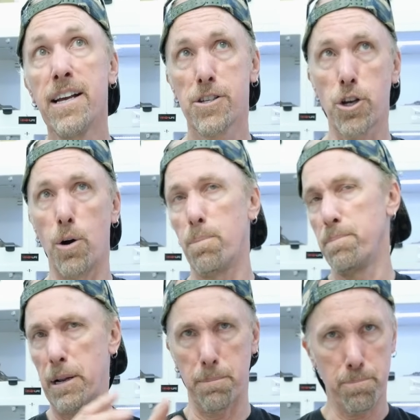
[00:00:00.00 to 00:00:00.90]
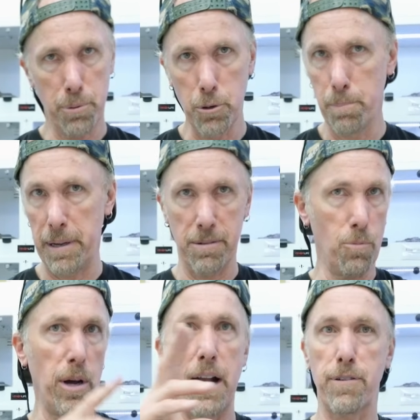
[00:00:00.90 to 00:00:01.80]
So, poop and
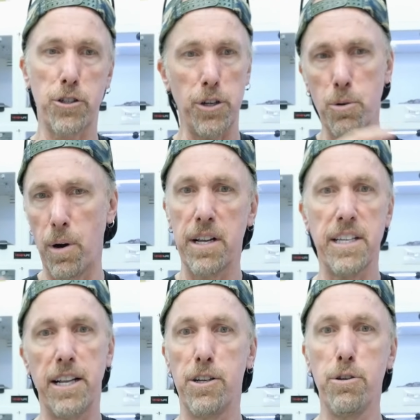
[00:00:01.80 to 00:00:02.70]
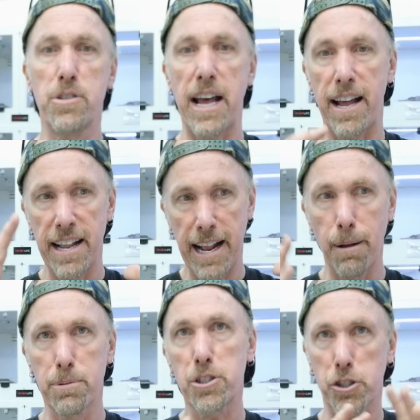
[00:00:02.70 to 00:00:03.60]
whatever. So you want to, use that. It
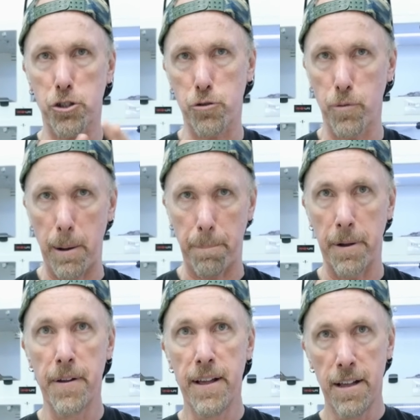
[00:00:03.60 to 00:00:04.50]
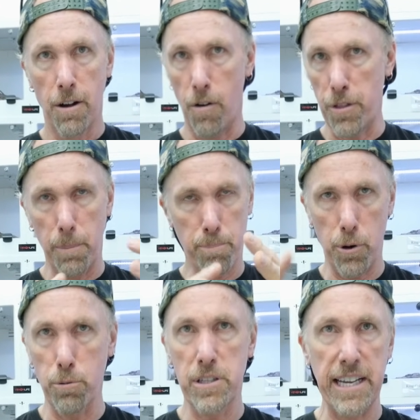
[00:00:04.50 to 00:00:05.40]
helps strip the
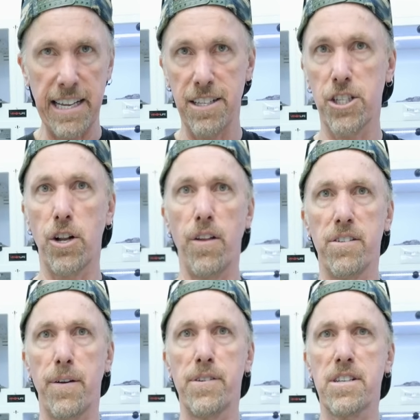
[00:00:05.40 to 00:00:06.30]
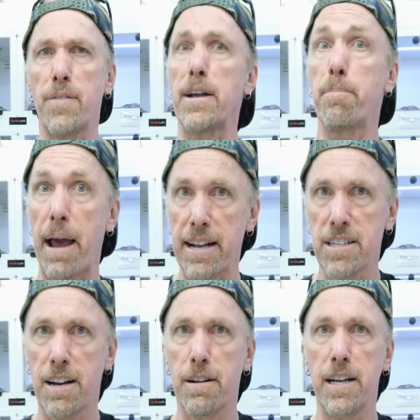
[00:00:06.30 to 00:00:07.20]
proteins and all those different stuff, like
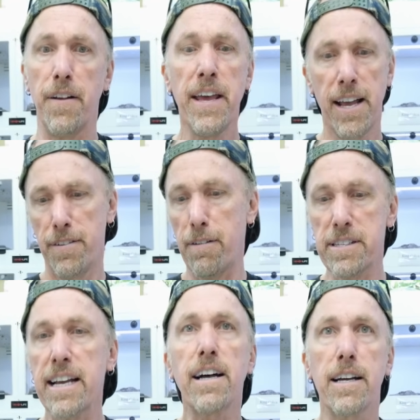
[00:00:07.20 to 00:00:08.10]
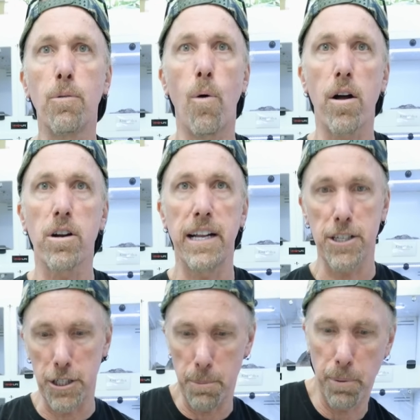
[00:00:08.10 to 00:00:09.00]
bacteria. If you ever take like a water
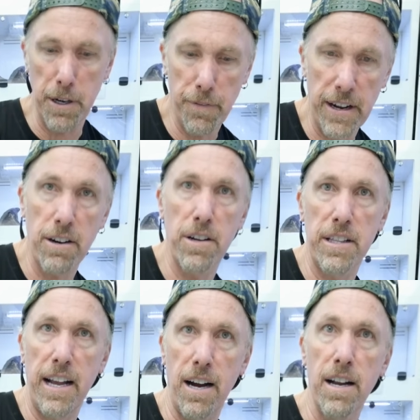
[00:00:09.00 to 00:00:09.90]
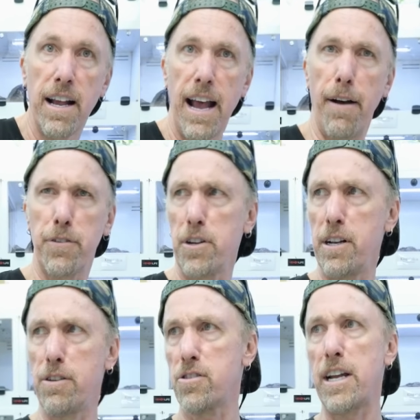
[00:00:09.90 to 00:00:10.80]
dish and you put your finger in there after,
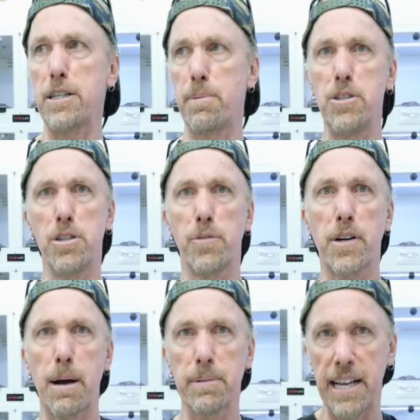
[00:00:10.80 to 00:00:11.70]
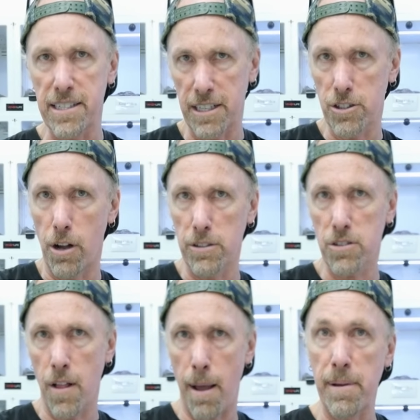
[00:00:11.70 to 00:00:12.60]
your snake's been using it for a couple of days and it's all
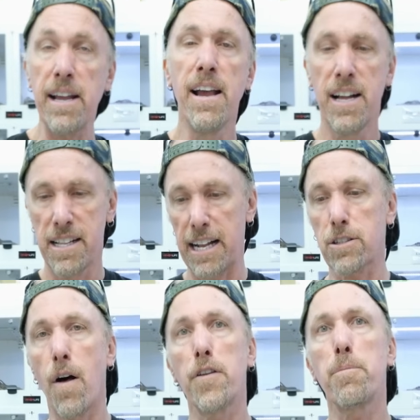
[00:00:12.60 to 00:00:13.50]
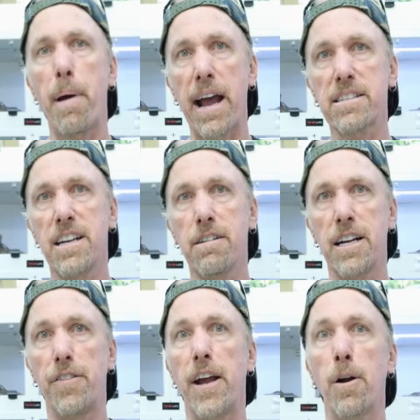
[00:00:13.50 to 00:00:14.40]
slimy, that's all this
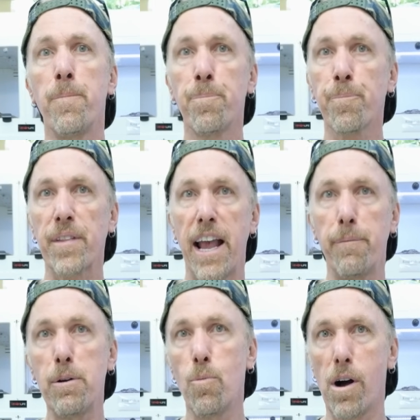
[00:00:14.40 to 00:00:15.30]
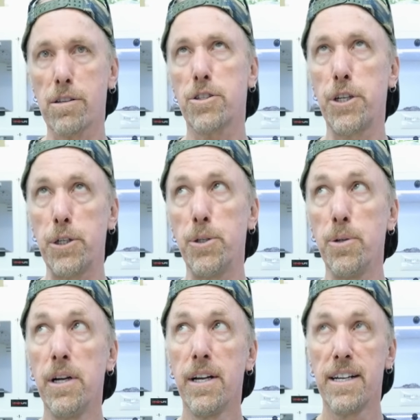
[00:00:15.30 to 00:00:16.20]
bacteria in there. And we want
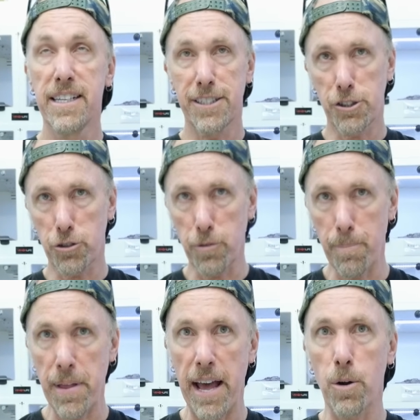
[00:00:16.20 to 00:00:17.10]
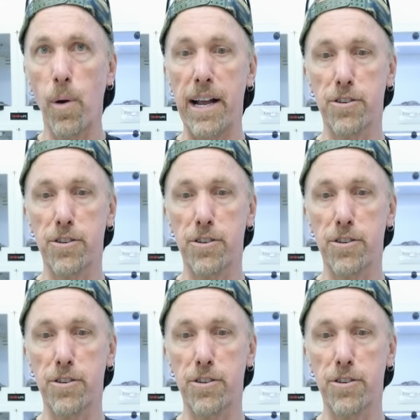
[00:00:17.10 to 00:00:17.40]
to strip that away.